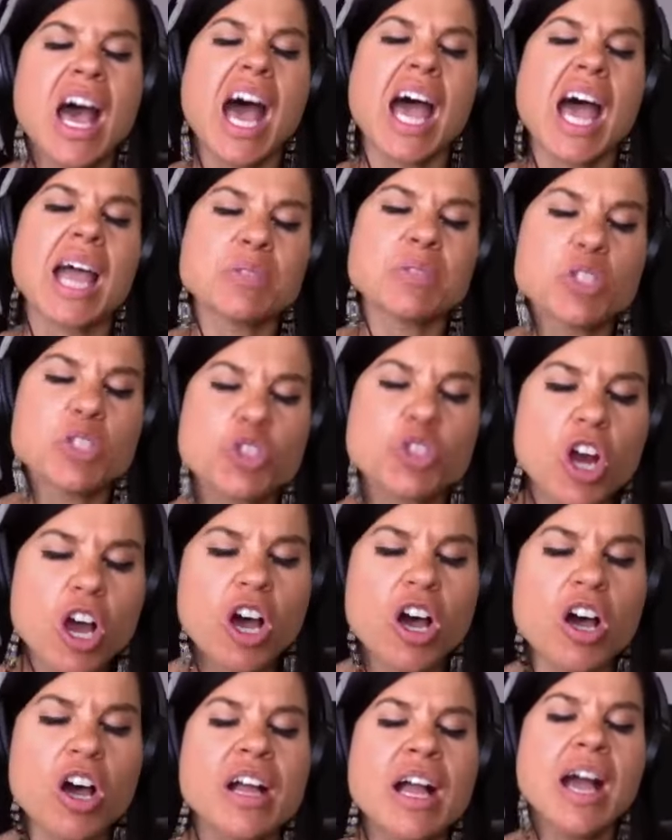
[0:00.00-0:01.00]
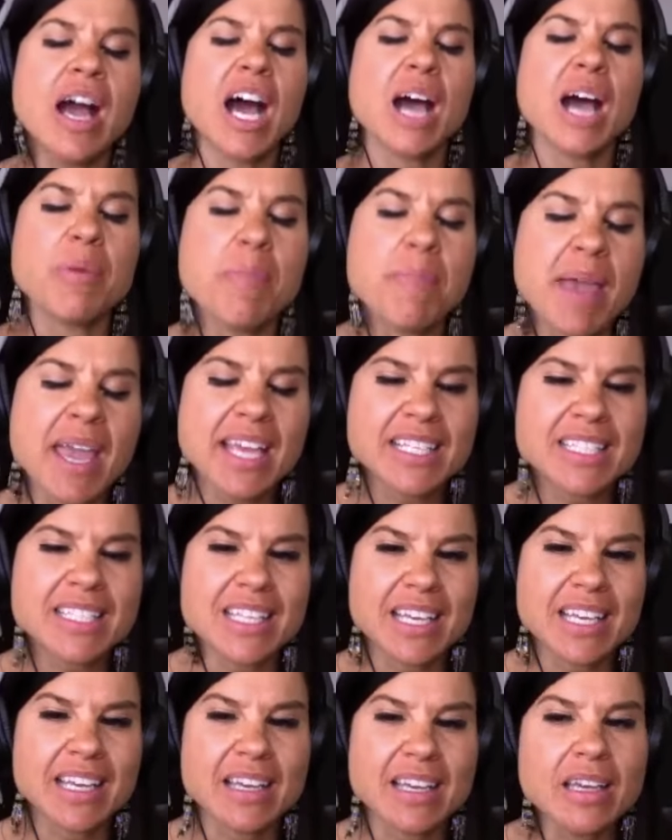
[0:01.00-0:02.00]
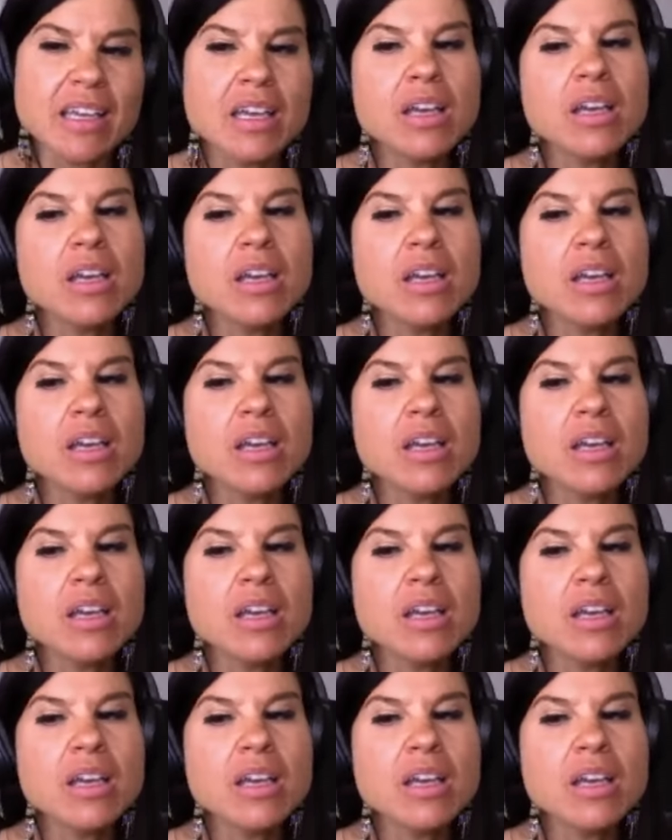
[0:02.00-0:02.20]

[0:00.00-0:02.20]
I'm strong, I'm amazing.